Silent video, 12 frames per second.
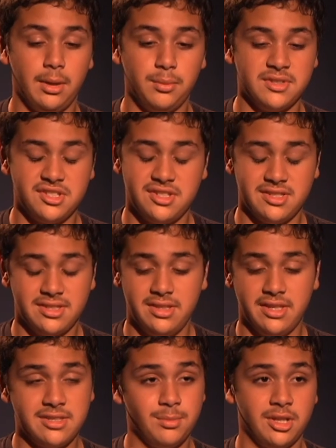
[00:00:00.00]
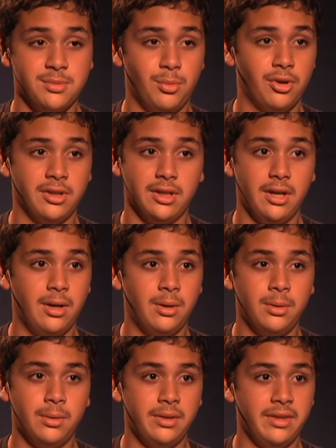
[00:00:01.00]
It was just this much more to
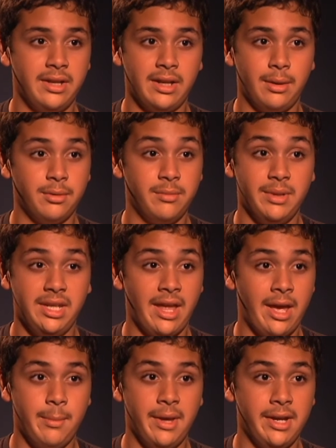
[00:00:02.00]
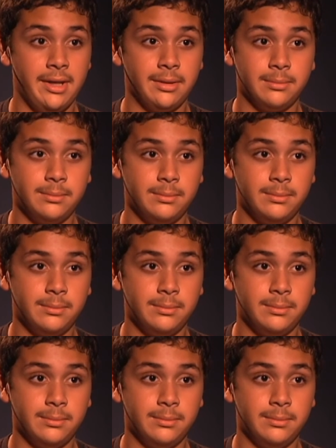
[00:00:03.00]
go, and then I would have been diabetic.